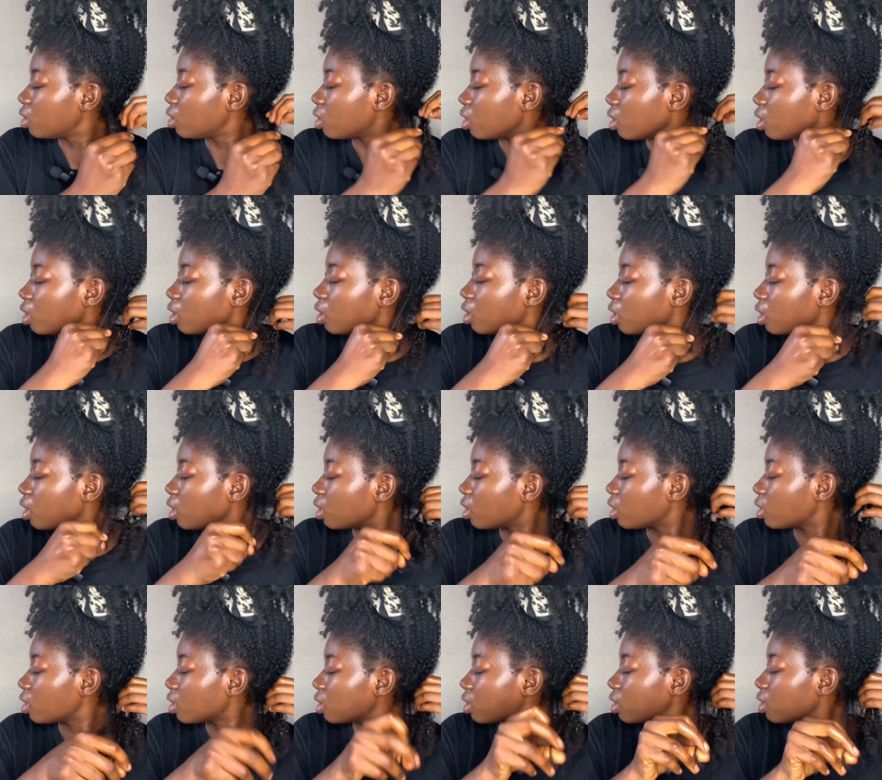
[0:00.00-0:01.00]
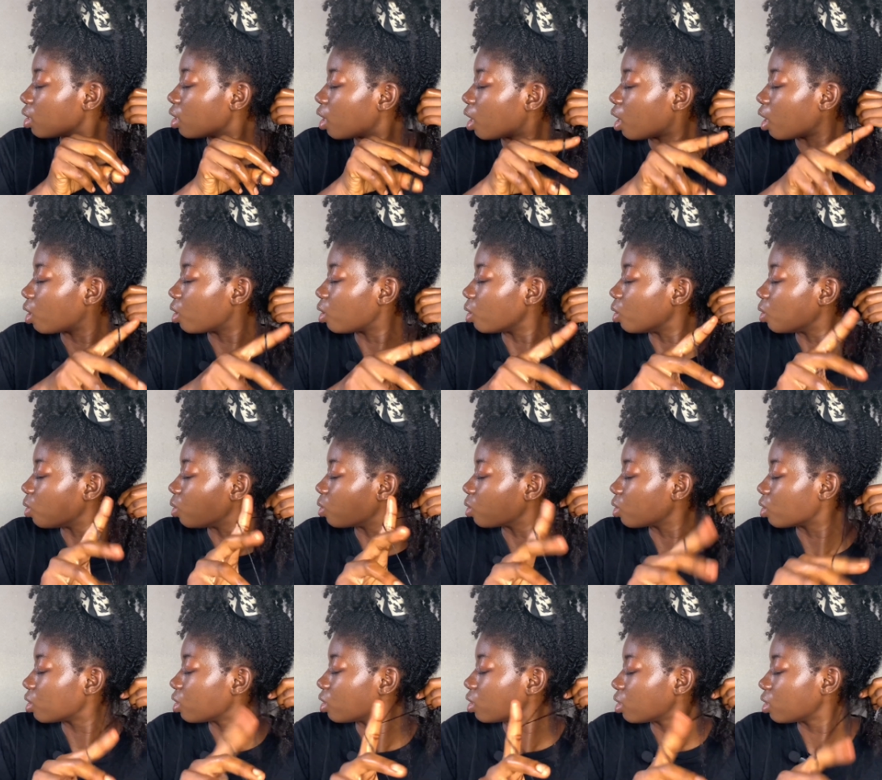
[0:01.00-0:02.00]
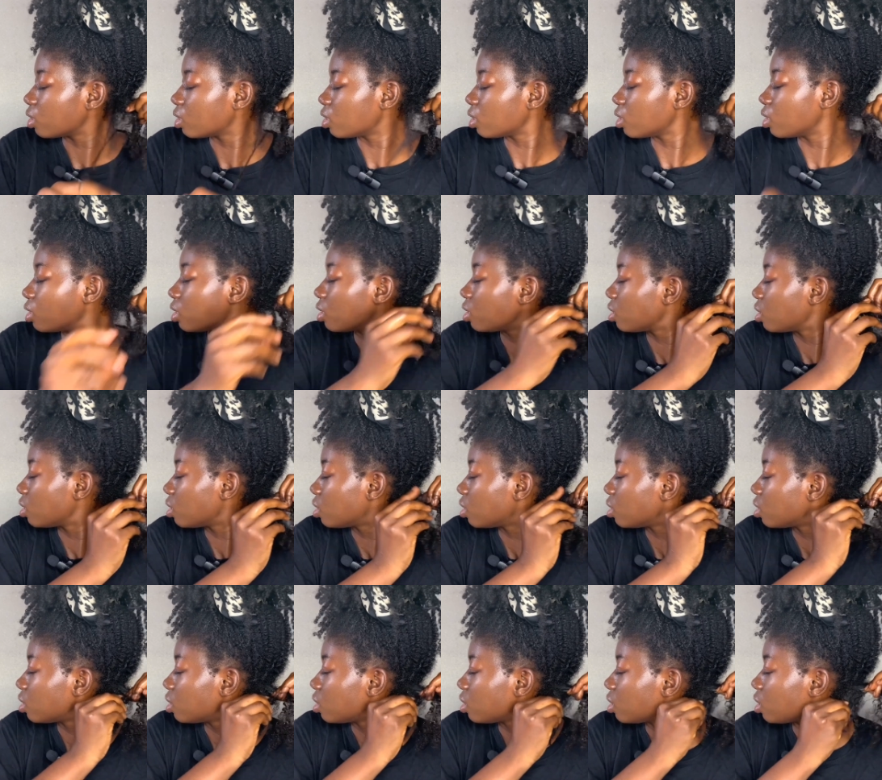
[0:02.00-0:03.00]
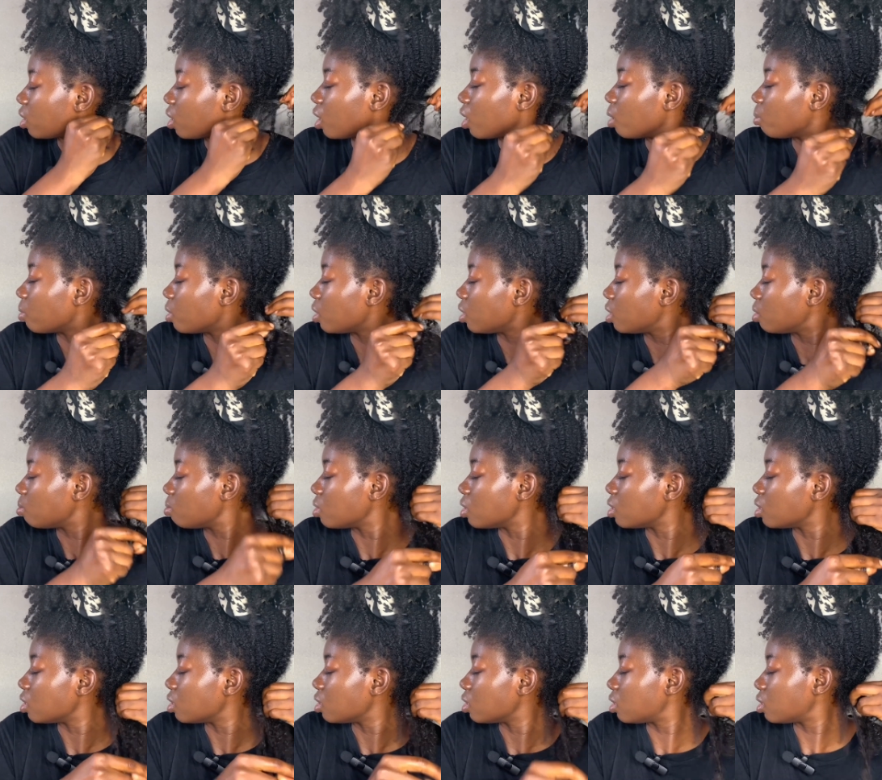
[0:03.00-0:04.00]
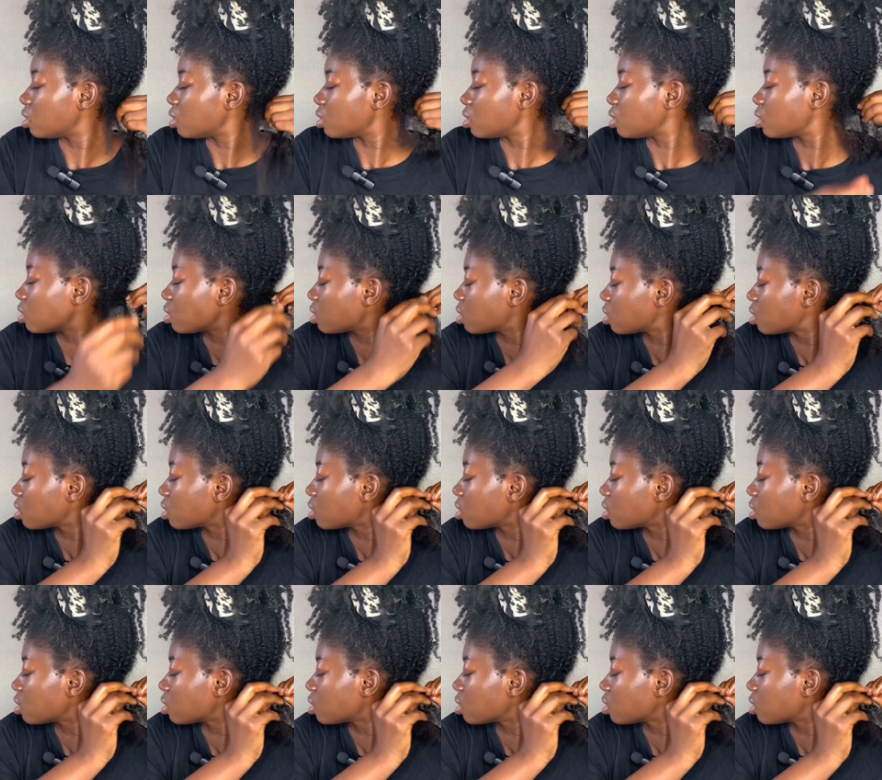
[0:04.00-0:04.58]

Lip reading: Hey, how long? How many minutes?